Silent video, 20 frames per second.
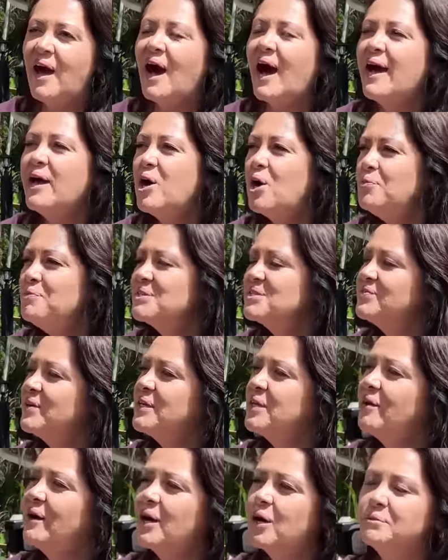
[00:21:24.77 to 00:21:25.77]
I hope this
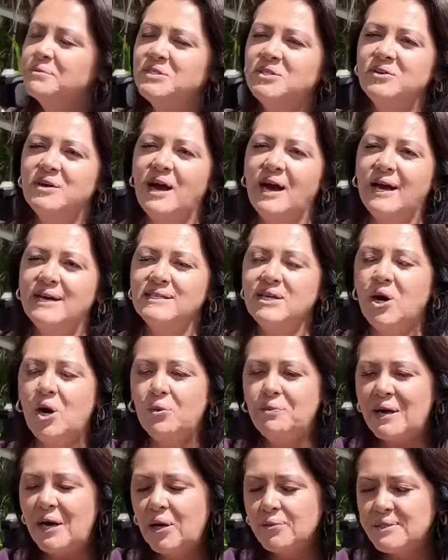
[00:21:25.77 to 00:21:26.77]
video helps you guys. I
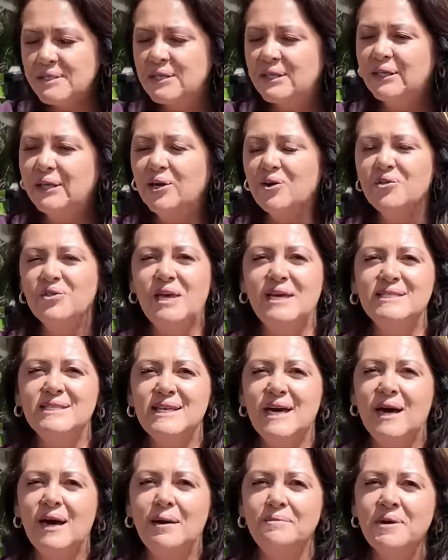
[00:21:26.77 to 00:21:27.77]
hope it helps clear things
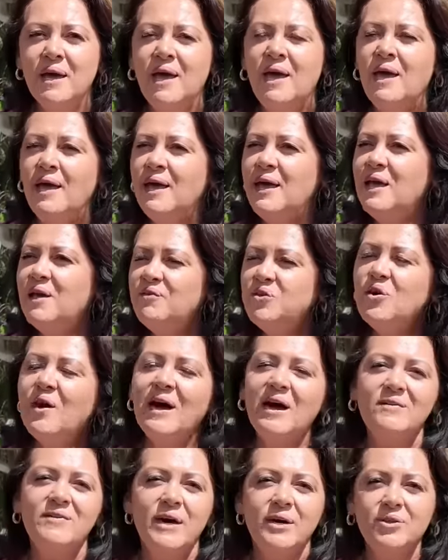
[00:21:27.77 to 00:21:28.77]
up. If you
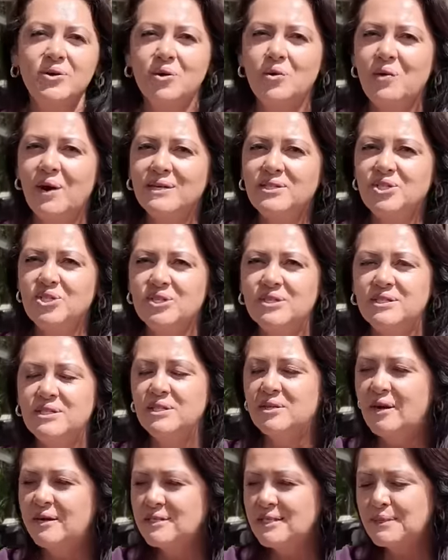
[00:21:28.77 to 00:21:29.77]
have other questions, you know,